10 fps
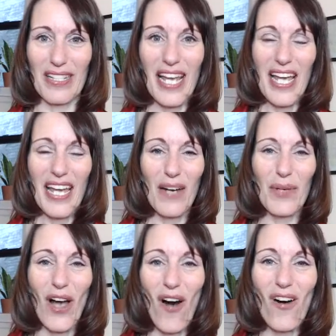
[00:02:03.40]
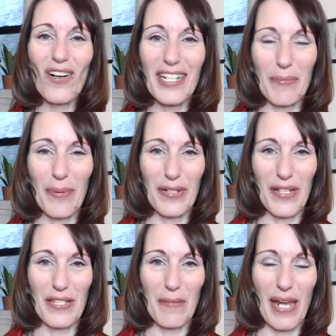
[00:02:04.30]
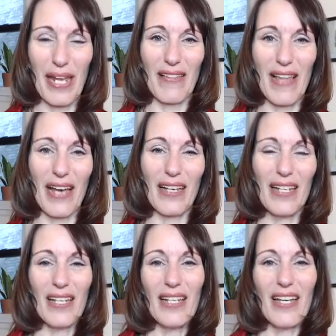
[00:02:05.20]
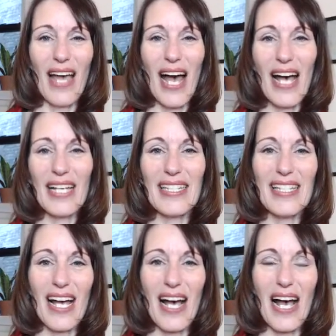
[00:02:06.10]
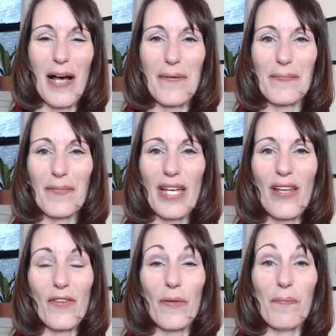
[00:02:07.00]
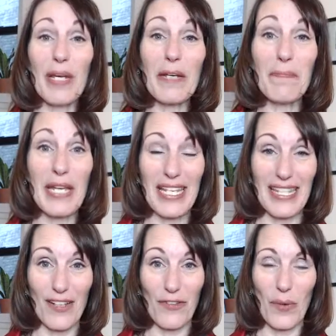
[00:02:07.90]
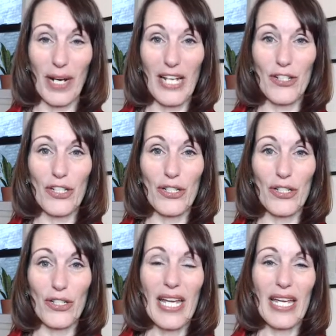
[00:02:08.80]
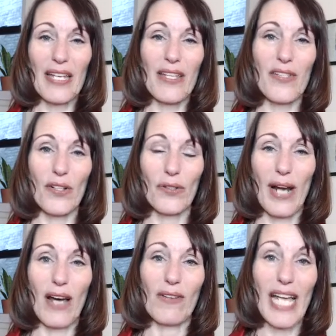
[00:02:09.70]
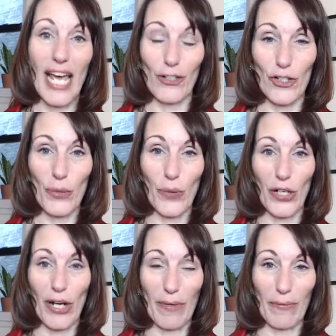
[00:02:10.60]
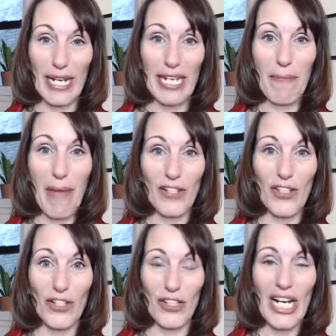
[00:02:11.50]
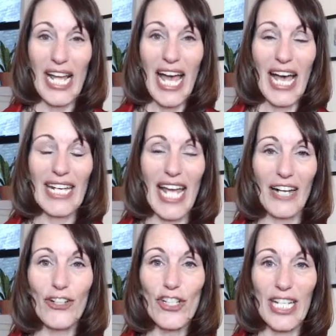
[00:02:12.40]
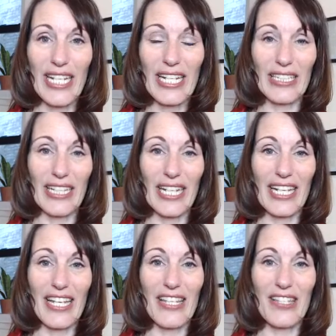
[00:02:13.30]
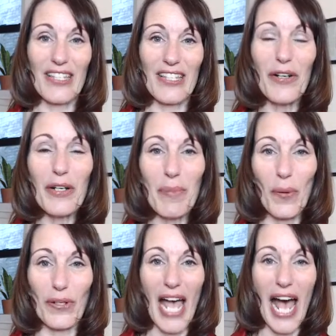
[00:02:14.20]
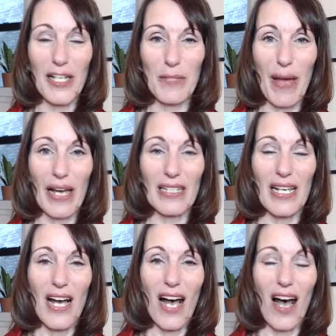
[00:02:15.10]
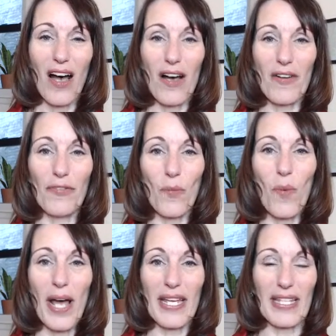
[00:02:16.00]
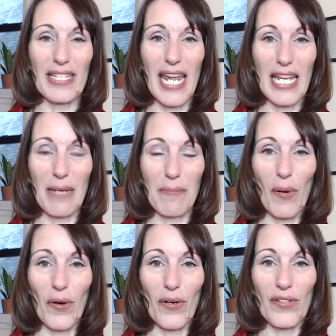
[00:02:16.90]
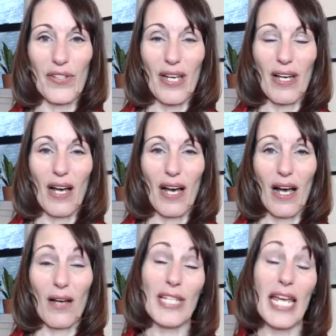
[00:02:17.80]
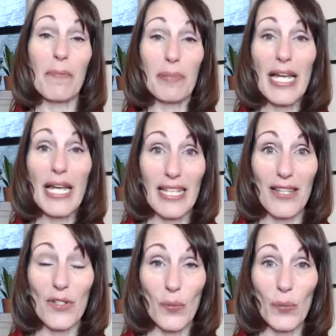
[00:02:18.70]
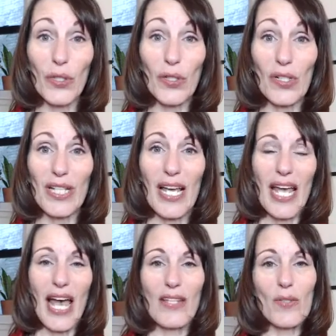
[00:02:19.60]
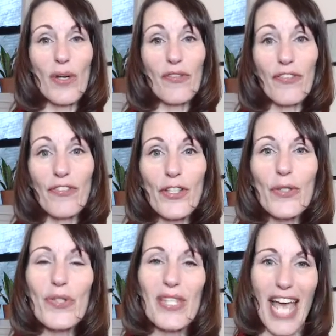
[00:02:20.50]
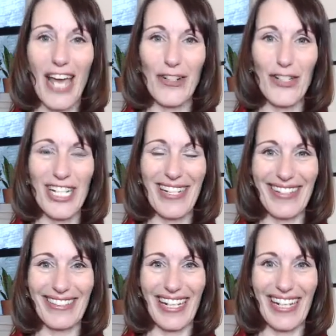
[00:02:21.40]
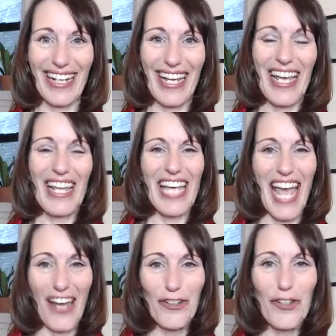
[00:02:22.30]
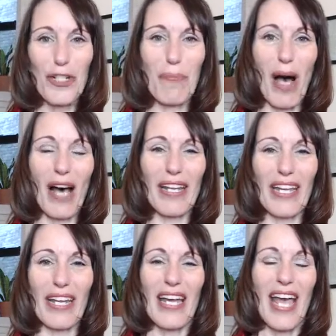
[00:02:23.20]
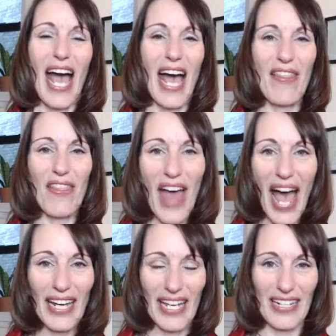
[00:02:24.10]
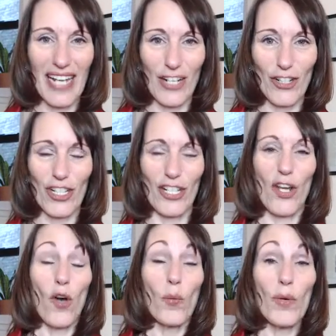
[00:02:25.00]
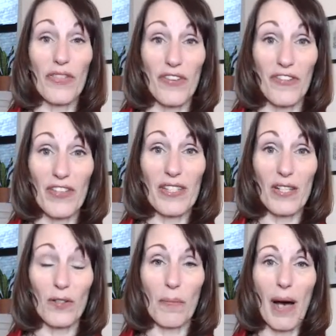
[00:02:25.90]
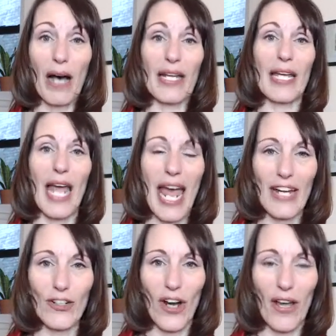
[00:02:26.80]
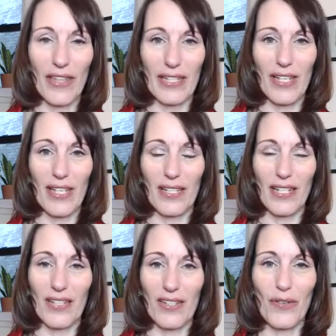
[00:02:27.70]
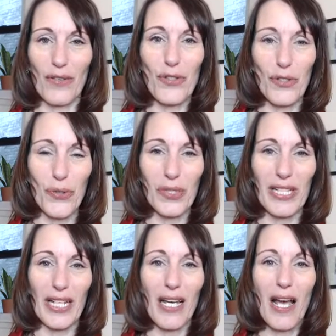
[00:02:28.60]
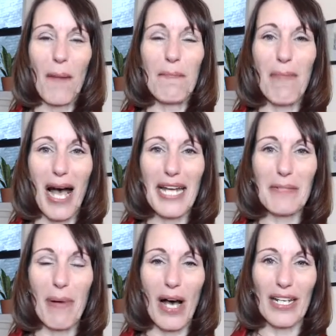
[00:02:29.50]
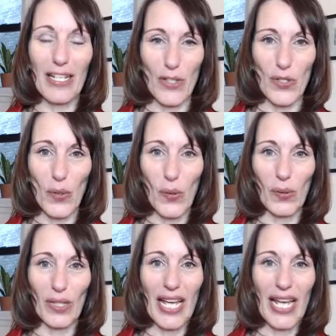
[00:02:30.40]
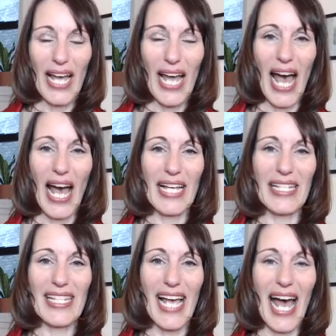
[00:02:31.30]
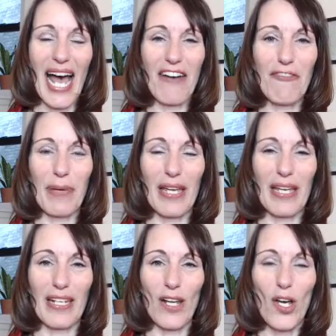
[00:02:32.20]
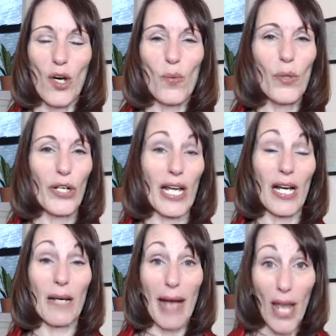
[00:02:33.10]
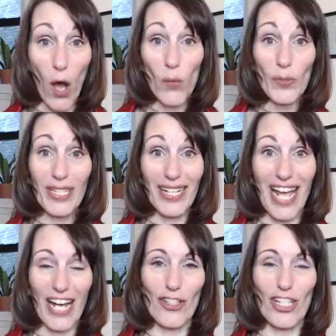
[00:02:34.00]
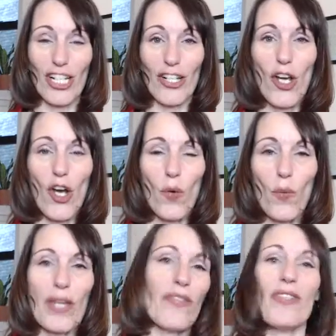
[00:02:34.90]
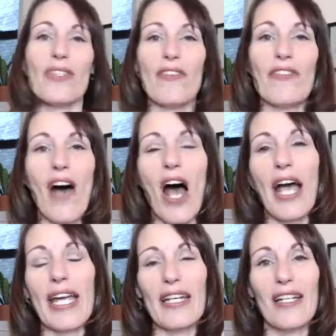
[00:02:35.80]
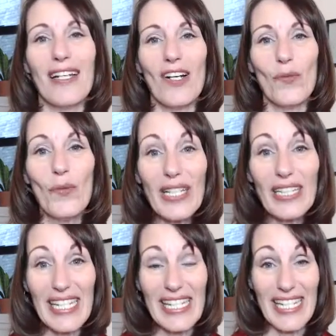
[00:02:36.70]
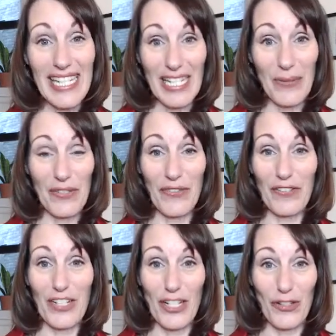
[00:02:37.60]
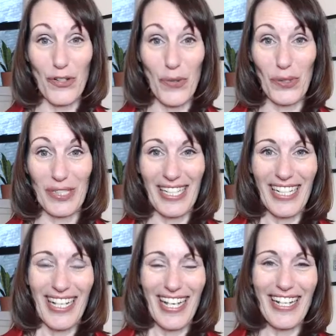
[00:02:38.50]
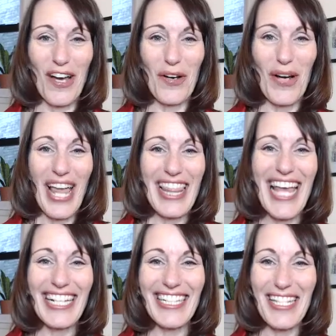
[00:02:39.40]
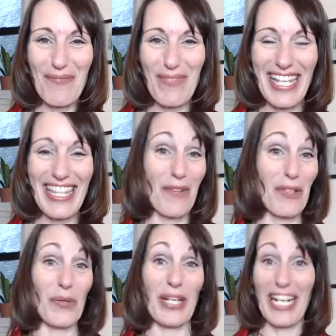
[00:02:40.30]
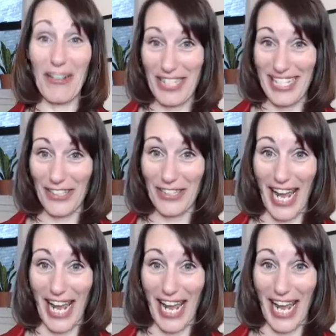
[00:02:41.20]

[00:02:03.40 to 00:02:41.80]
and we all get to participate in that. And another big piece of what I do is around energy work. I'm a Reiki master, and energy healing is a very important aspect of what is taking place in this world. And so I fuse the energy healing, the energy body, and that connection with the physical body and our authenticity. So it is truly mind, body, and soul, and have been working on my own connection with the divine really since I was 15 years old. That doesn't mean that I was doing it every single day.